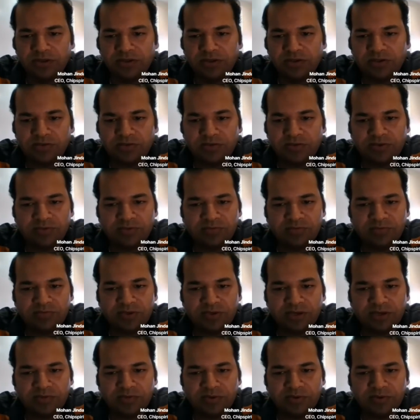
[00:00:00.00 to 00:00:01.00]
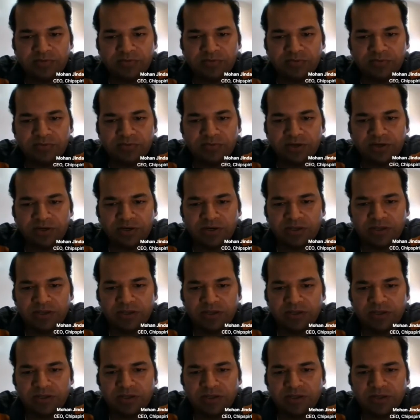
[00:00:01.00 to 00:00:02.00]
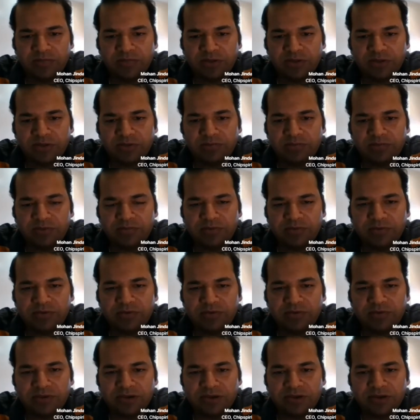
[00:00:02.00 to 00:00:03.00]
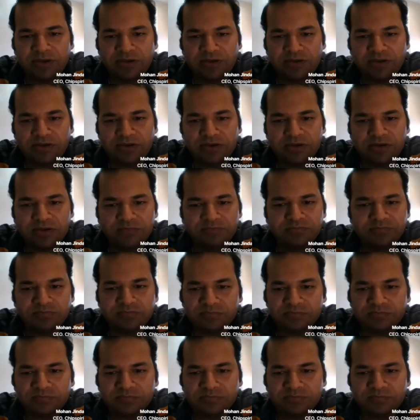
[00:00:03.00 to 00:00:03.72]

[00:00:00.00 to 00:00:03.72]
So we are about 40 plus members, and a